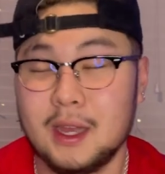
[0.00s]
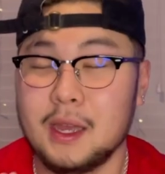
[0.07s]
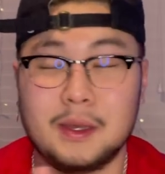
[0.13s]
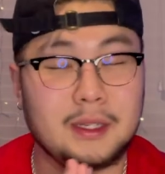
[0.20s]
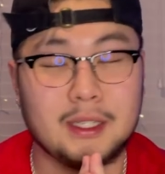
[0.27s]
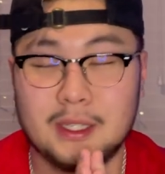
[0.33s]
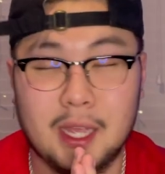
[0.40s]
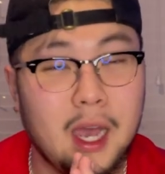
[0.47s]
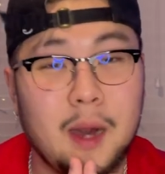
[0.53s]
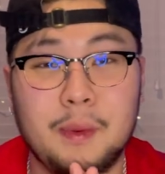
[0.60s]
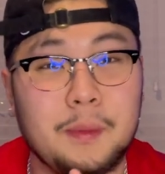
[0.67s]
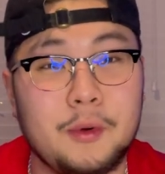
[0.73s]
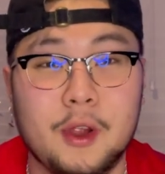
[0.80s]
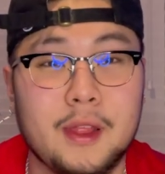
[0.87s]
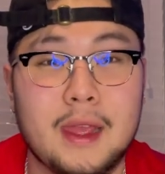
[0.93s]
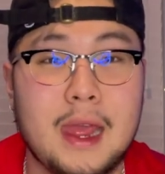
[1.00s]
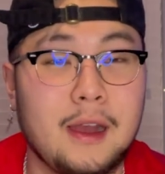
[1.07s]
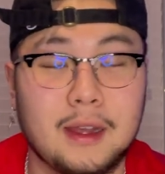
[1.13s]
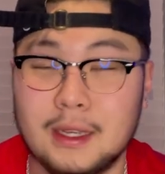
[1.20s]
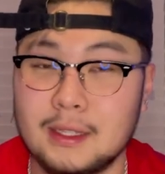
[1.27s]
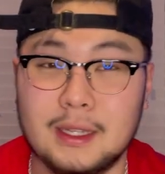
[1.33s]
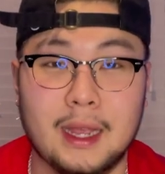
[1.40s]
Just help a brother
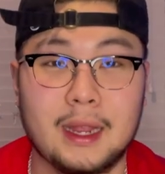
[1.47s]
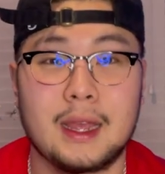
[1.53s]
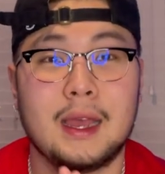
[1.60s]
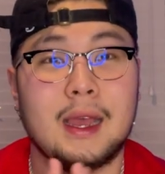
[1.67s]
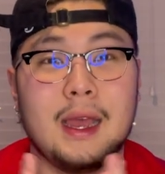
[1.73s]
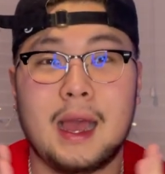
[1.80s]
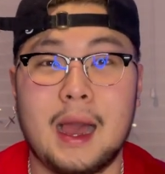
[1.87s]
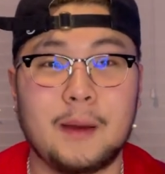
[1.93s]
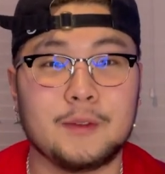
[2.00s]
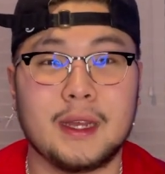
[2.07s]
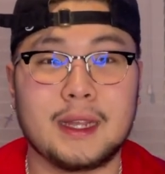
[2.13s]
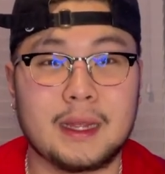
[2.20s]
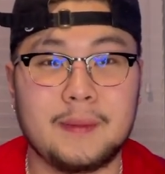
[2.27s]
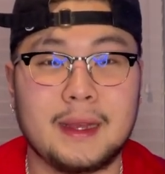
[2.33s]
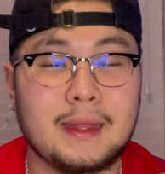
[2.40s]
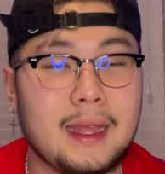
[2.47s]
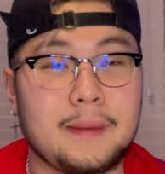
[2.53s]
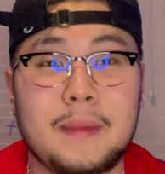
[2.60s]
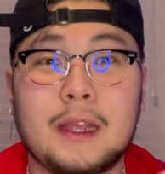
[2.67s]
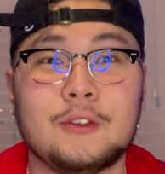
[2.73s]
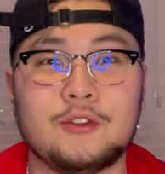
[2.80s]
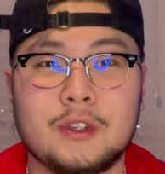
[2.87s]
out, cause like I'm trying to get my like
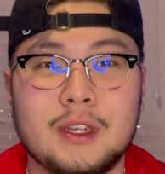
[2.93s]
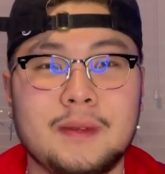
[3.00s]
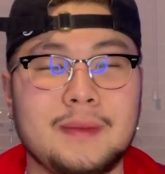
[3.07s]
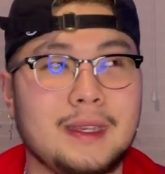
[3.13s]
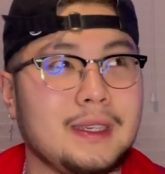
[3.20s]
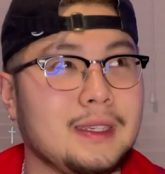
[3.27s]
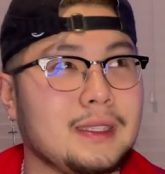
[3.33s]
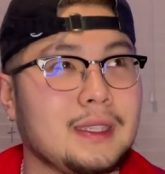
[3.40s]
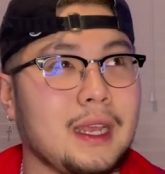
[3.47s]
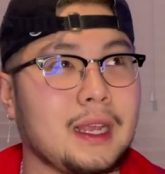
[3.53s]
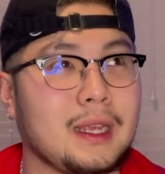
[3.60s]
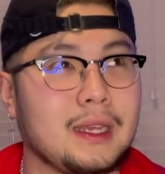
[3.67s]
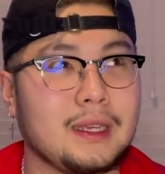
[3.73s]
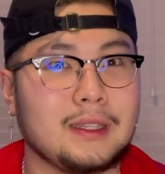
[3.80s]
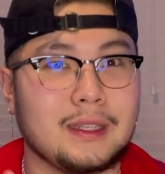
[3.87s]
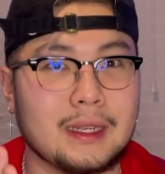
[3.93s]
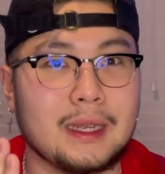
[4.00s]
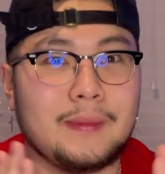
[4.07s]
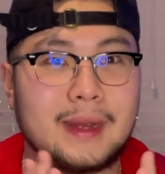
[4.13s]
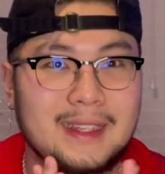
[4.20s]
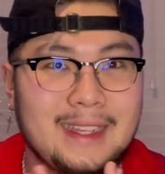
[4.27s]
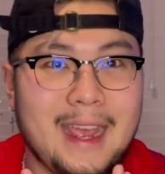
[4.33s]
my dream is like to
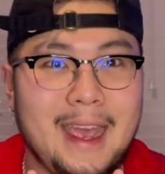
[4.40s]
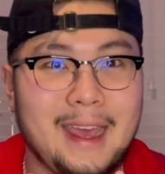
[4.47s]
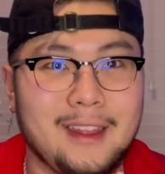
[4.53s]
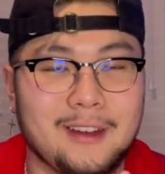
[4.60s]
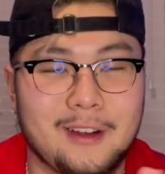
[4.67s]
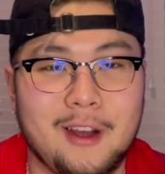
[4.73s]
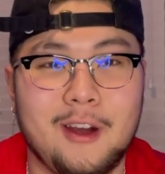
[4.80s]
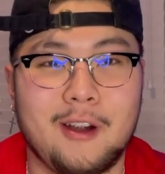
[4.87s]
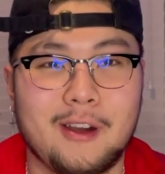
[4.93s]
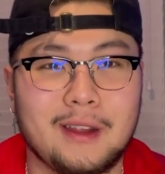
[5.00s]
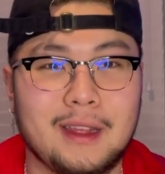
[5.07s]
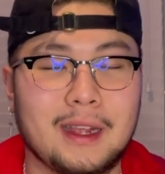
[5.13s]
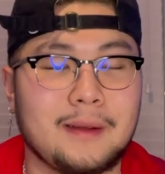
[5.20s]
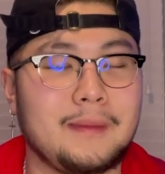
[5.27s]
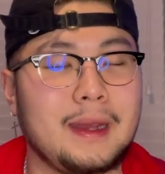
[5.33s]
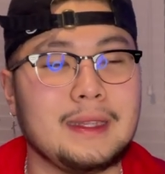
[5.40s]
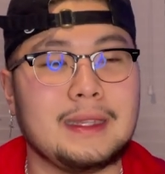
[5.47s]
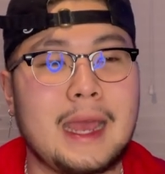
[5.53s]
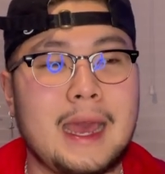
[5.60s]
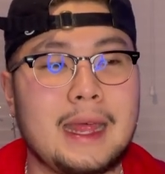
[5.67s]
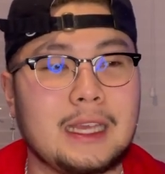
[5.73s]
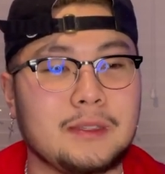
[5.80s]
get my dad a car. Like my
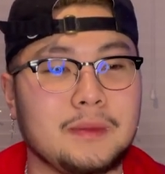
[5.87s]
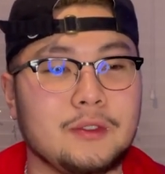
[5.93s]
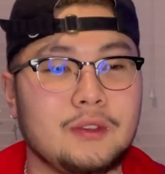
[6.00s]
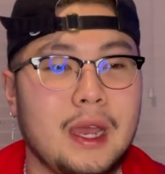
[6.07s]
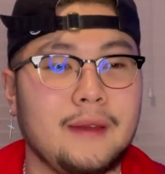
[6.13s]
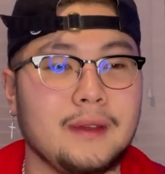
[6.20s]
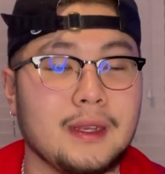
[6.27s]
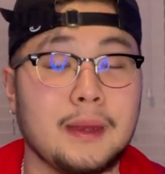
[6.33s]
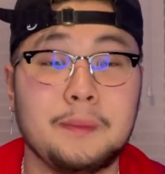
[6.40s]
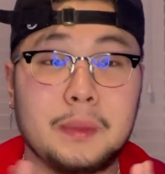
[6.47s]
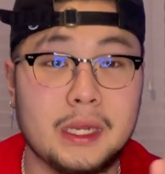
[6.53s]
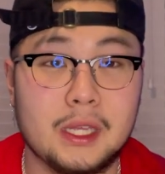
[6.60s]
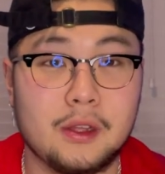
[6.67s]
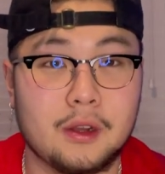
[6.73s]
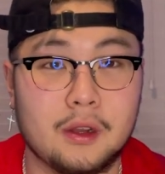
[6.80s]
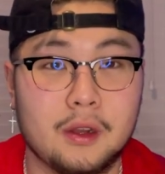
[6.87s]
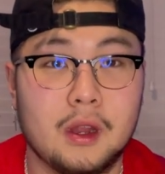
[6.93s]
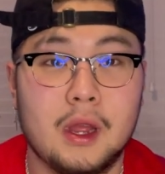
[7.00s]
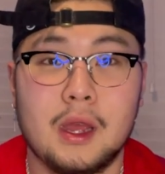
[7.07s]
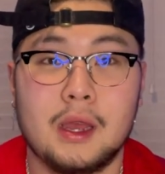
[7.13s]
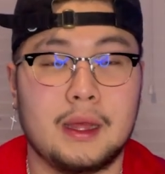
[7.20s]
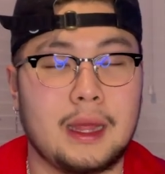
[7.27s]
dad has been driving a beater,
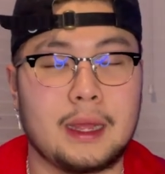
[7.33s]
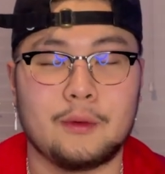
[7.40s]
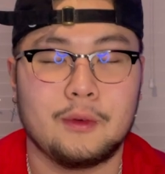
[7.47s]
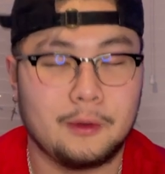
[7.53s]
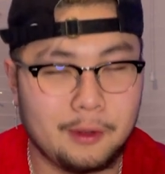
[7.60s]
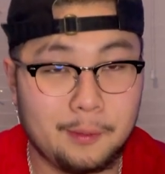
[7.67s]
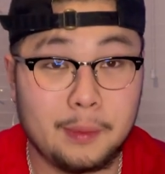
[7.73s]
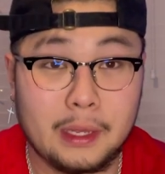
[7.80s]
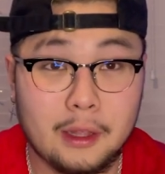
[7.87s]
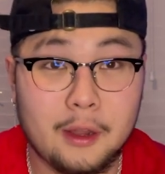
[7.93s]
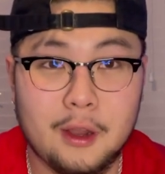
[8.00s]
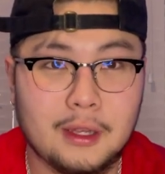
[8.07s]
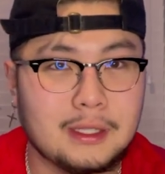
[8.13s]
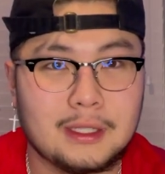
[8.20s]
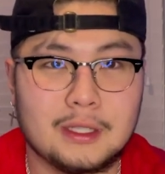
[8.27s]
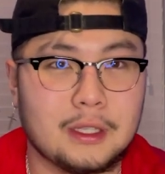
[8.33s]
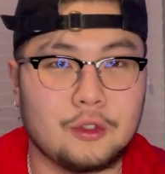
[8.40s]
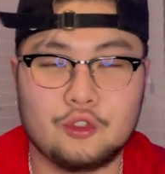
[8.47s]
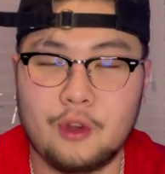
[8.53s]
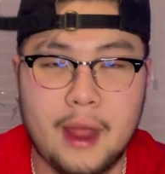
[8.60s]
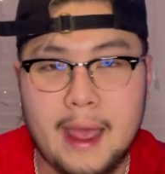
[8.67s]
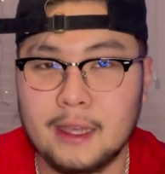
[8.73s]
like a beater is just a
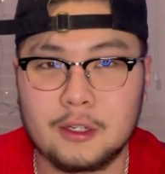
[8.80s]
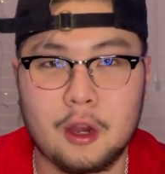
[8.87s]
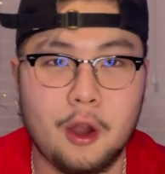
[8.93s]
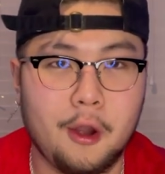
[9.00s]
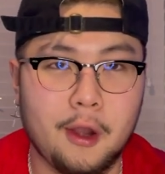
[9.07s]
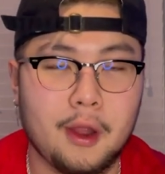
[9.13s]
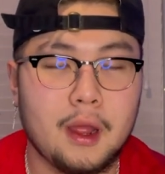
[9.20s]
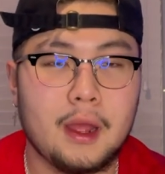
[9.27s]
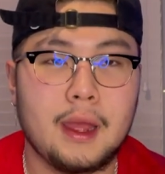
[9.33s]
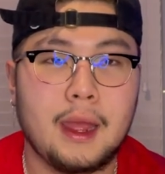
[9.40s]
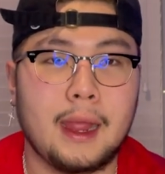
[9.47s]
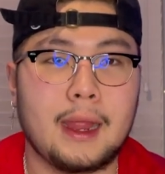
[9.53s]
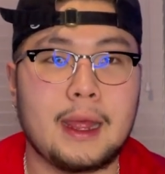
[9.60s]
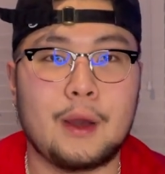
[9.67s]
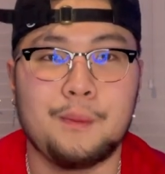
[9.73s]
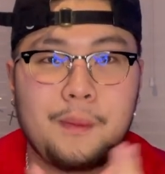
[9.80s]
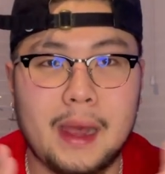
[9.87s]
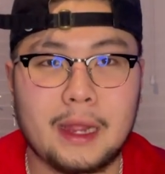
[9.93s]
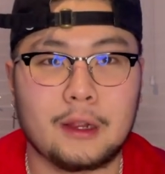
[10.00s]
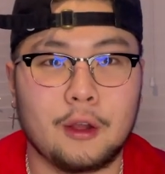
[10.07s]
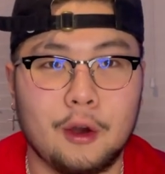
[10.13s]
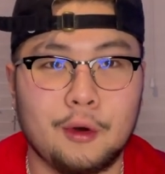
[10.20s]
trash car, and I'm,
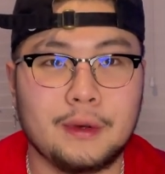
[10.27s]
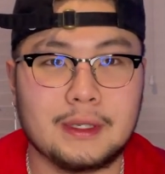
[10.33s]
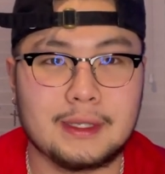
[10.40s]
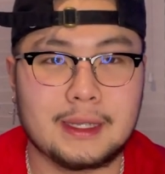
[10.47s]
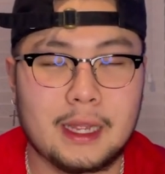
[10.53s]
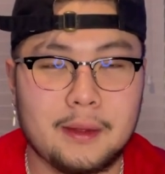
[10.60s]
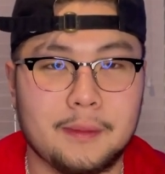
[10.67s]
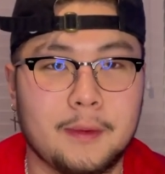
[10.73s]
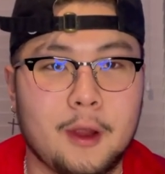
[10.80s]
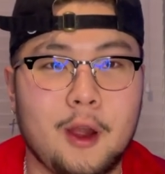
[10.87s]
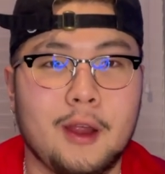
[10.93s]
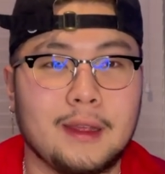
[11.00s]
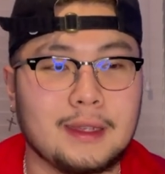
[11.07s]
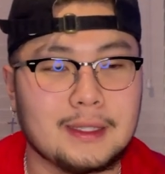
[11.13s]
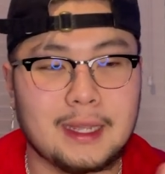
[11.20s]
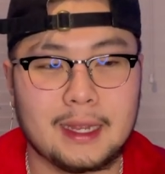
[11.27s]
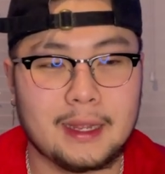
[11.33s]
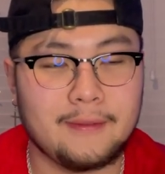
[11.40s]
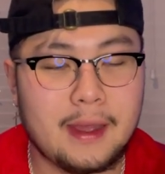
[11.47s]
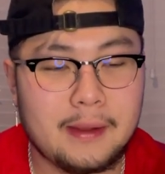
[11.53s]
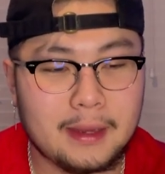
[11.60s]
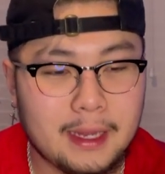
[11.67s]
my goal is to get him a car. And it's like
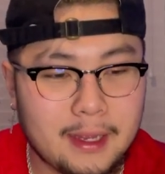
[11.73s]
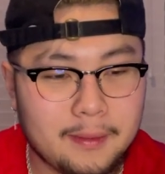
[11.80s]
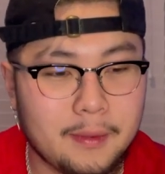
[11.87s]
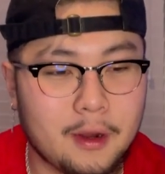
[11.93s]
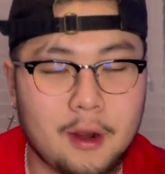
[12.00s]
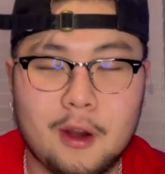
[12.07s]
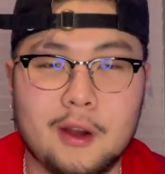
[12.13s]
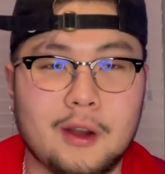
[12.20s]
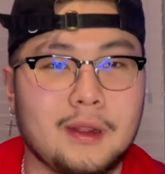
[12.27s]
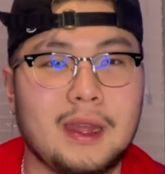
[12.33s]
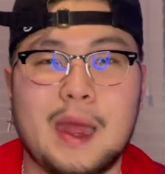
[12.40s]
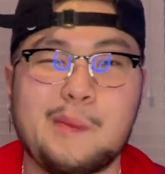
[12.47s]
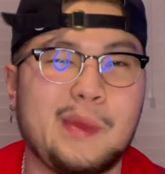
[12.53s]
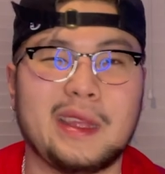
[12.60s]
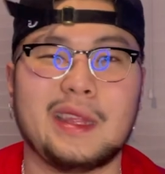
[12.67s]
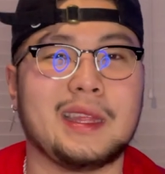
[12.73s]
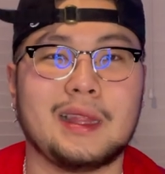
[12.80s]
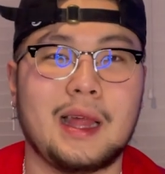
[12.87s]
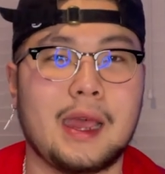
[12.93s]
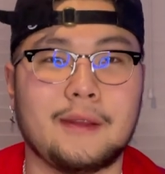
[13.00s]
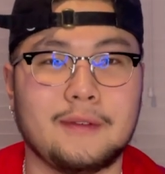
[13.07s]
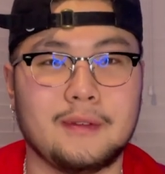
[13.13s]
if I get him a car, I made it in
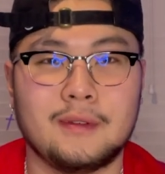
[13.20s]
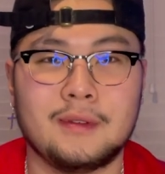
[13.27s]
life.